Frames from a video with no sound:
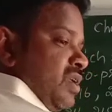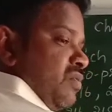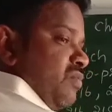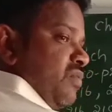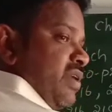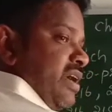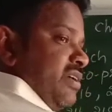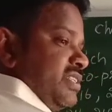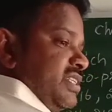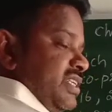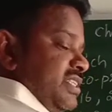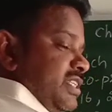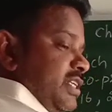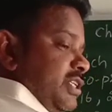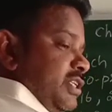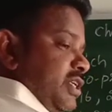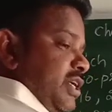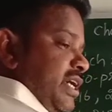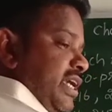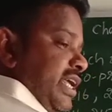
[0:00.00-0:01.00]
5 6
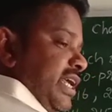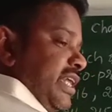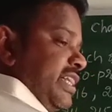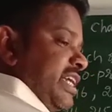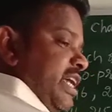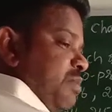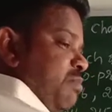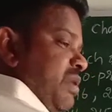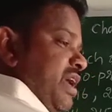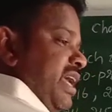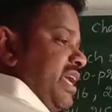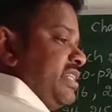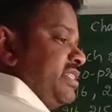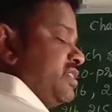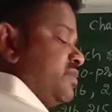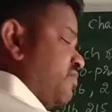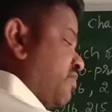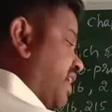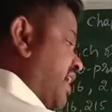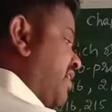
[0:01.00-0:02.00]
is 30. That
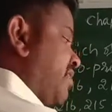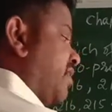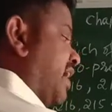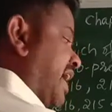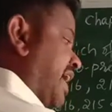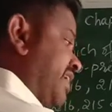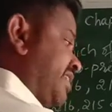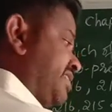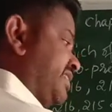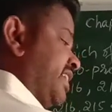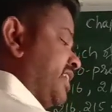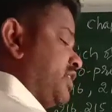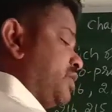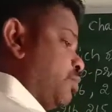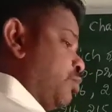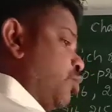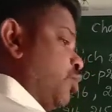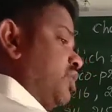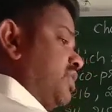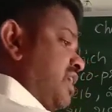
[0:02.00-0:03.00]
means 5 and 6
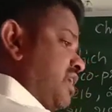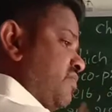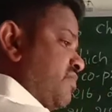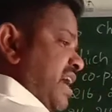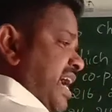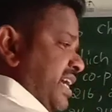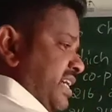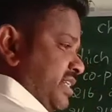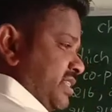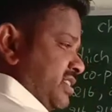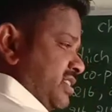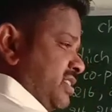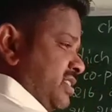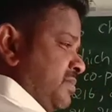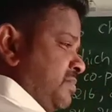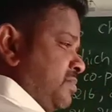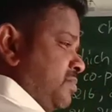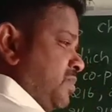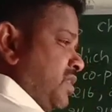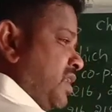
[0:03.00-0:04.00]
both are factors.
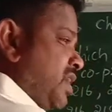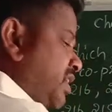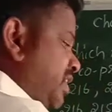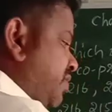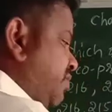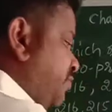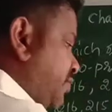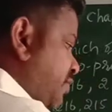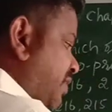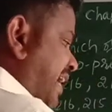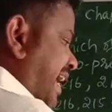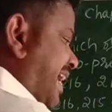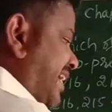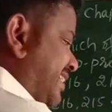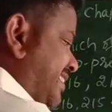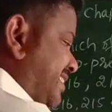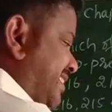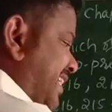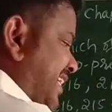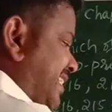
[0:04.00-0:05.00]
If you
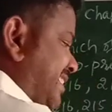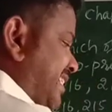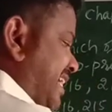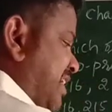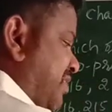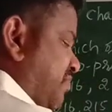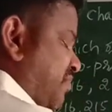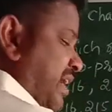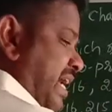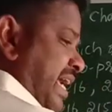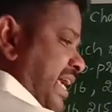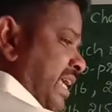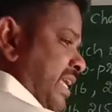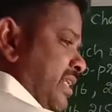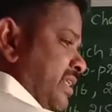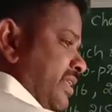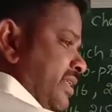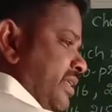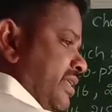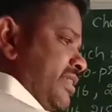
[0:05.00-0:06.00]
write 6 and 5,
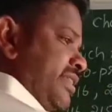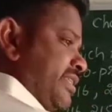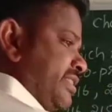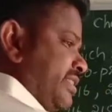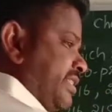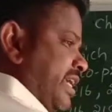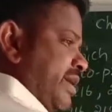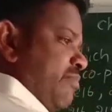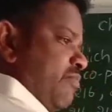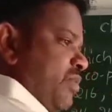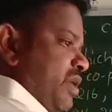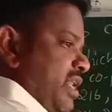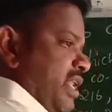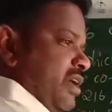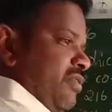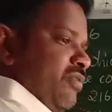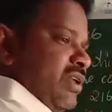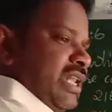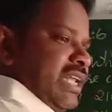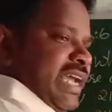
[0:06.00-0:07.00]
the same
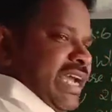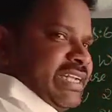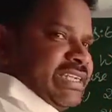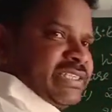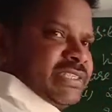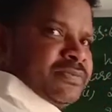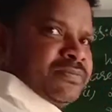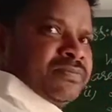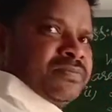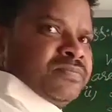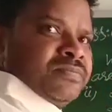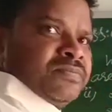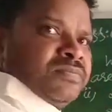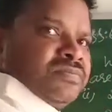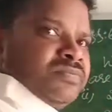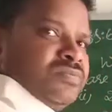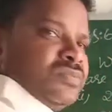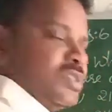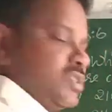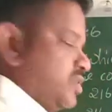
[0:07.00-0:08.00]
meaning will get.
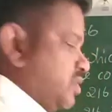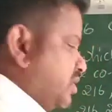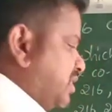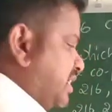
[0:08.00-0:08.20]
So